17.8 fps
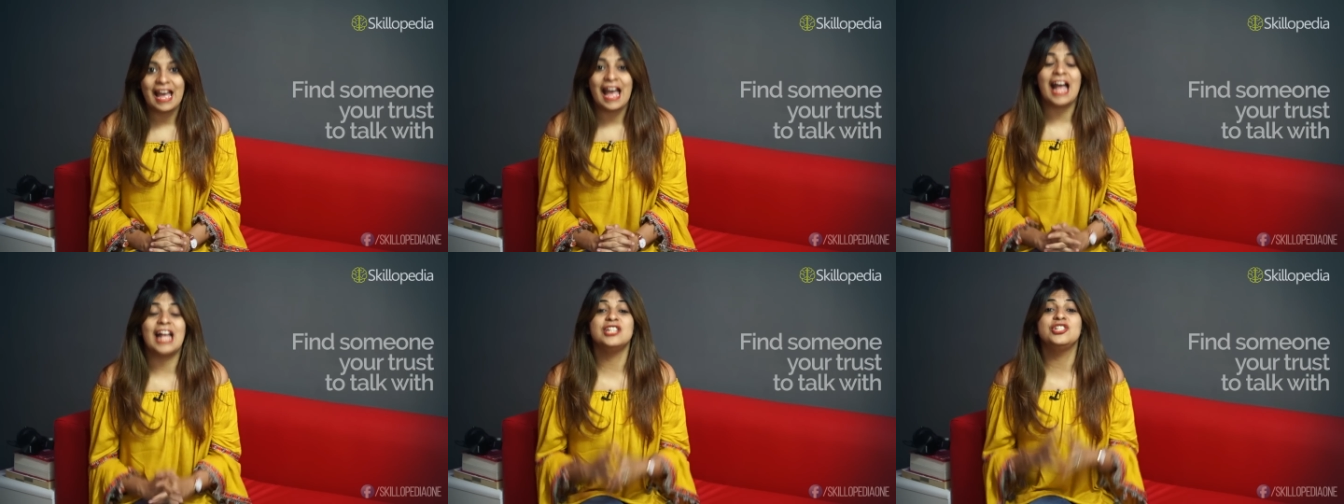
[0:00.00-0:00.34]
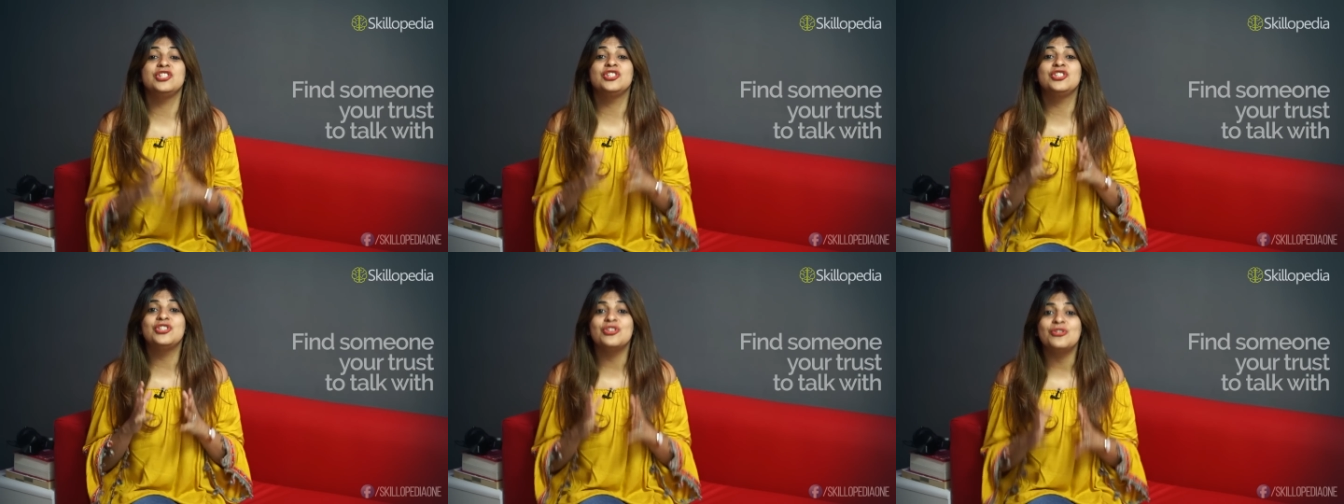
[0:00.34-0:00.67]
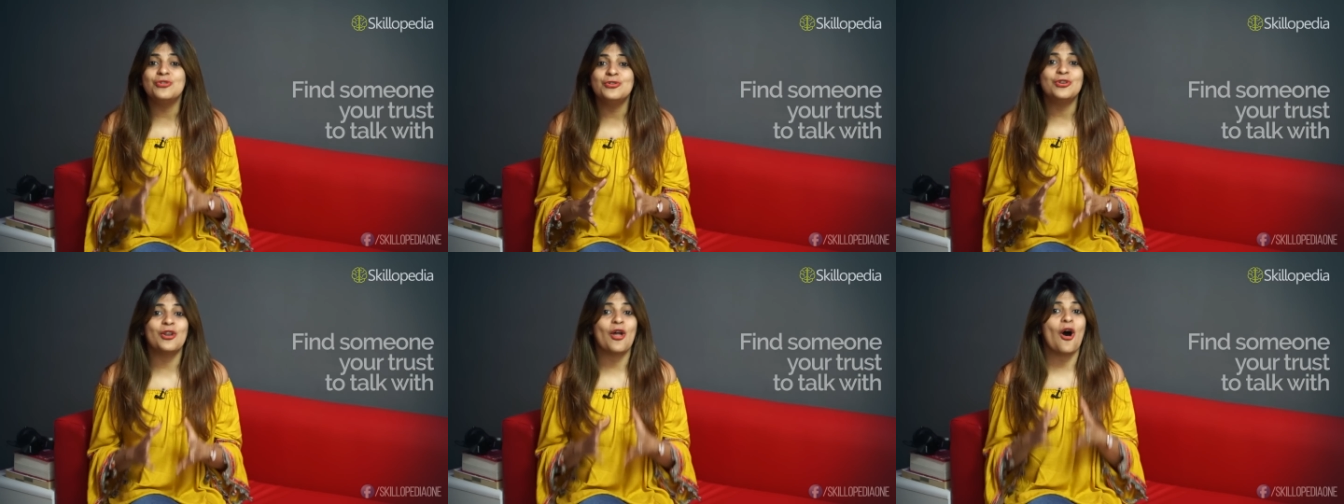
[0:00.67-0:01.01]
and
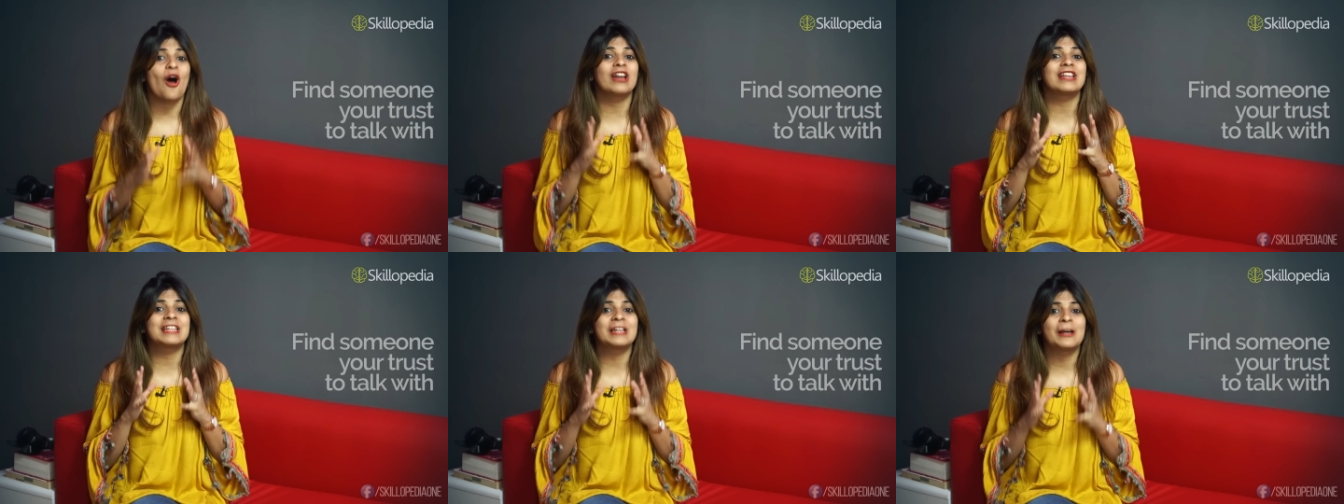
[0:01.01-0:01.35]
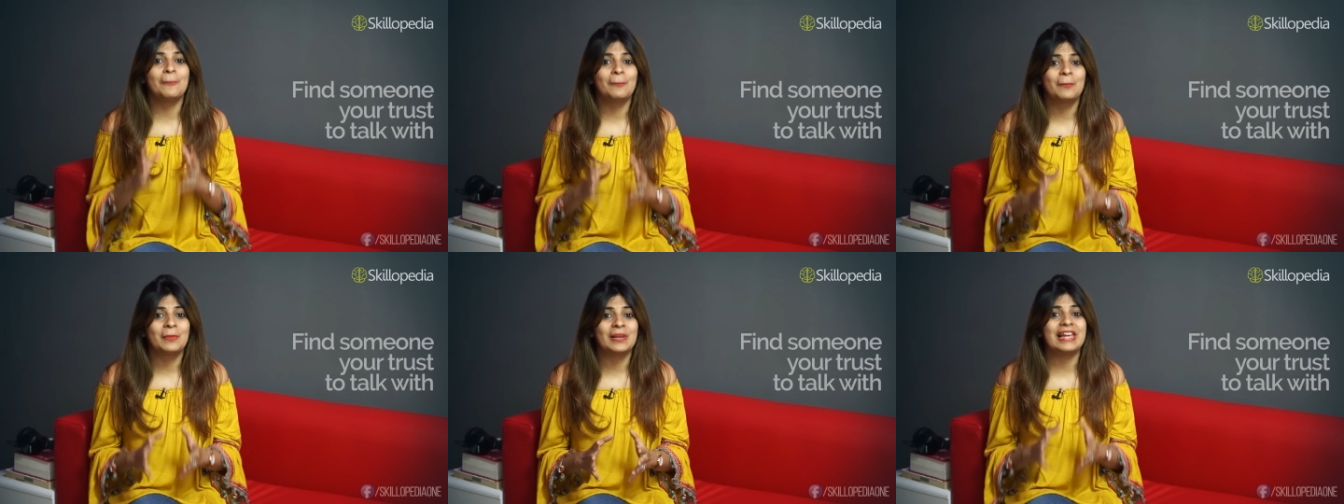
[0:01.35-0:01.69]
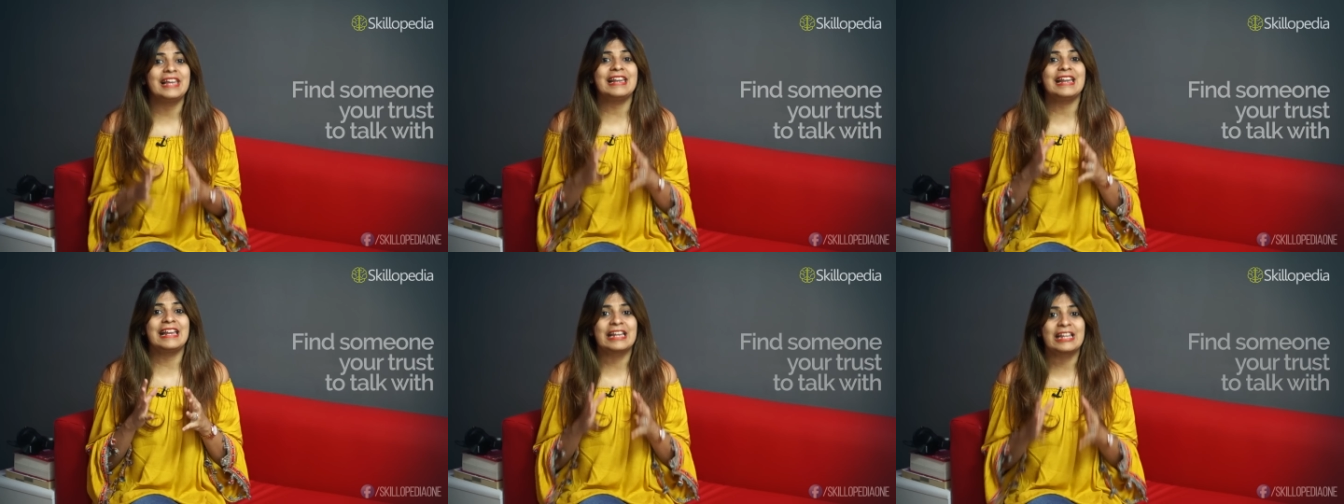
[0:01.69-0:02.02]
do not
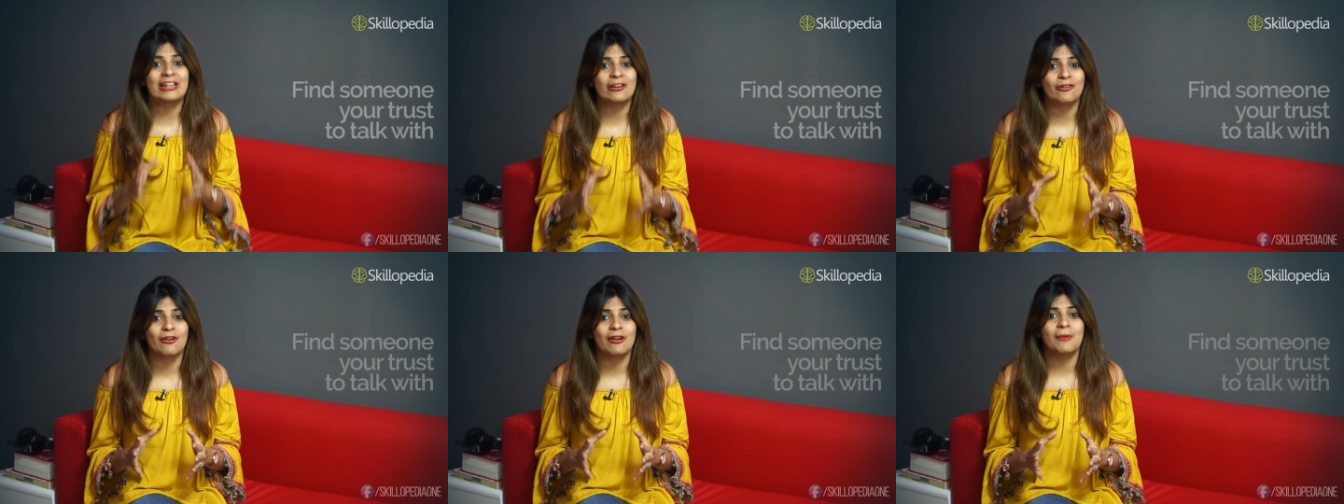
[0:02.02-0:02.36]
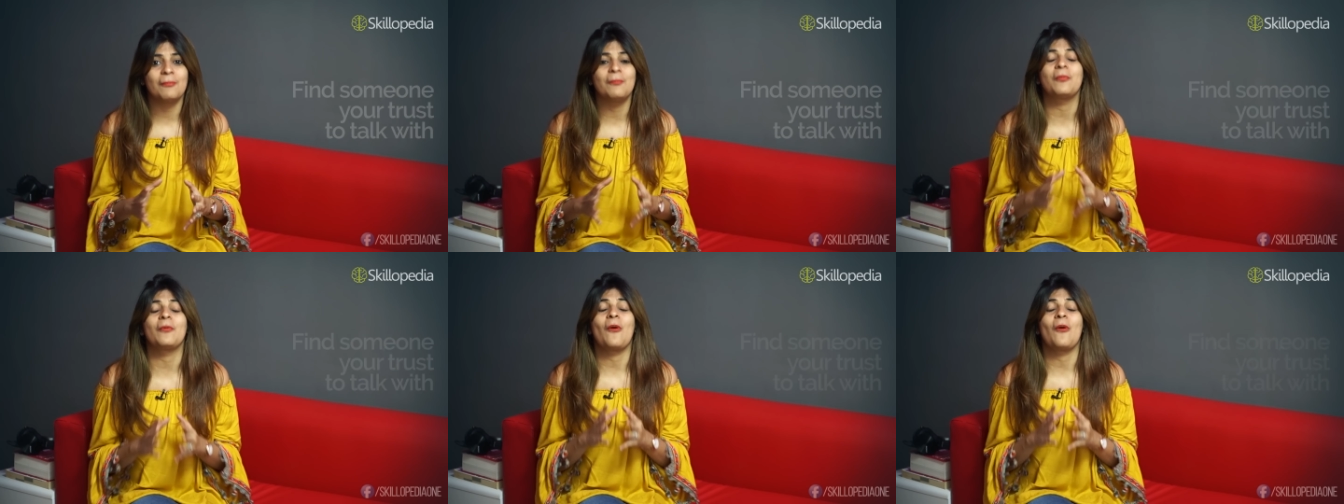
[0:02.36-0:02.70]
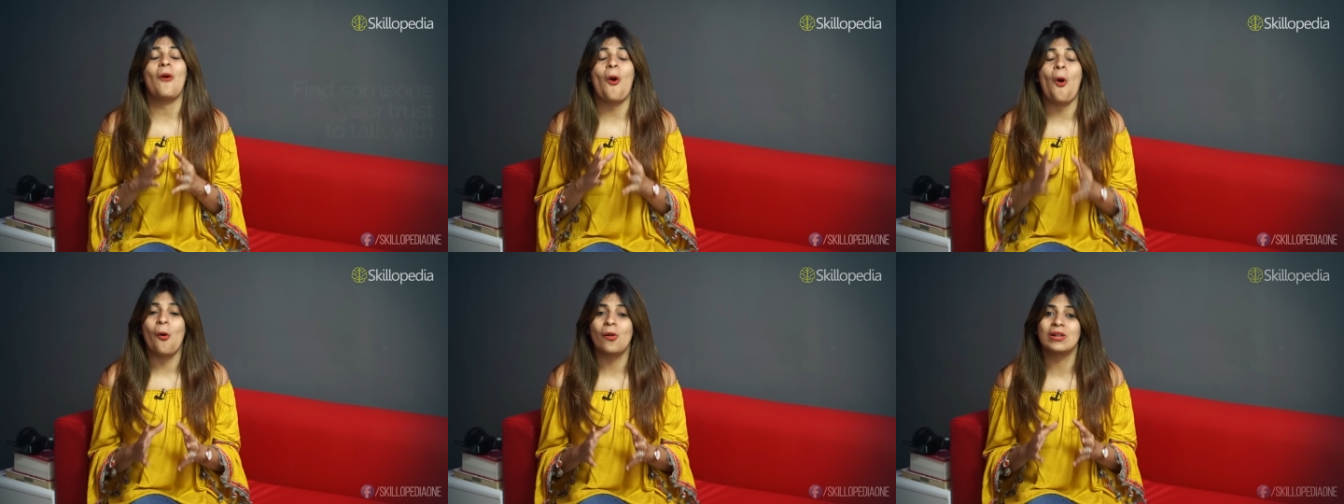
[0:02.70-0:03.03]
complain and crib
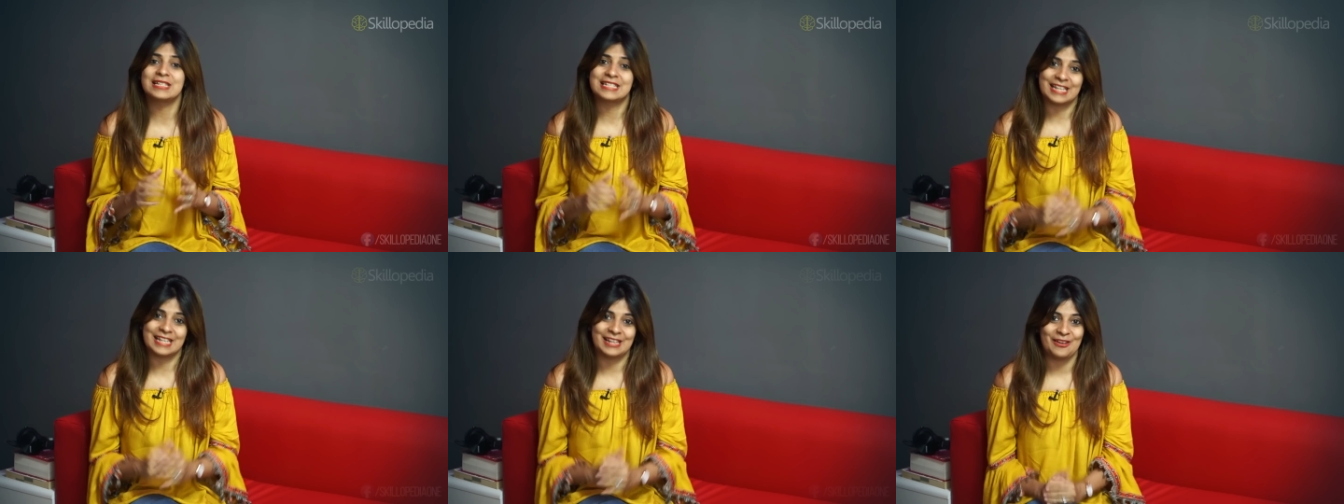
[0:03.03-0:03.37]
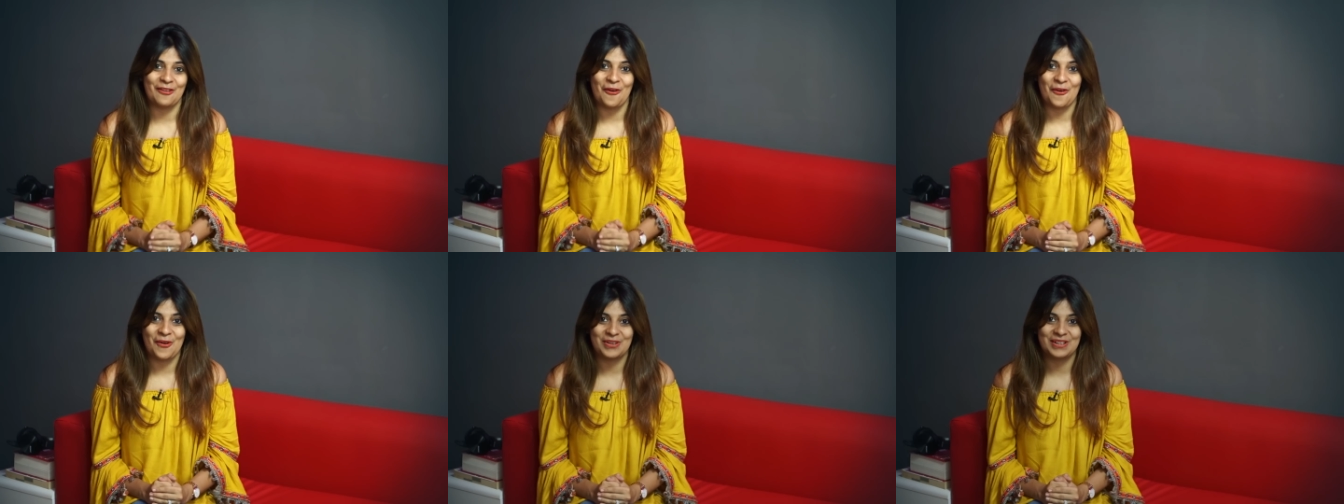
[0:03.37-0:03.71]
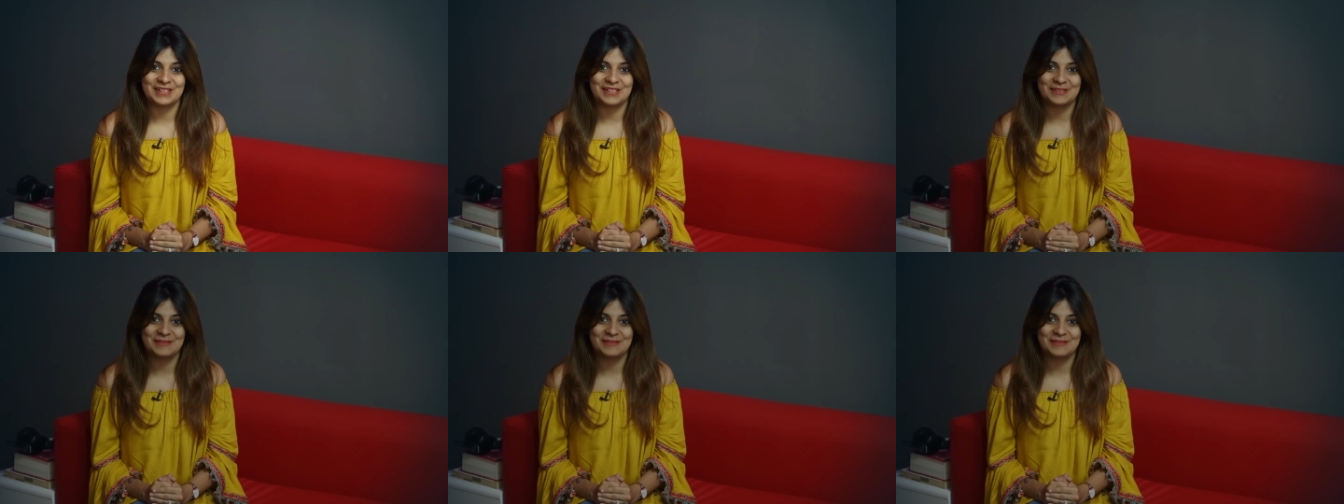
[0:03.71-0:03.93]
all day long.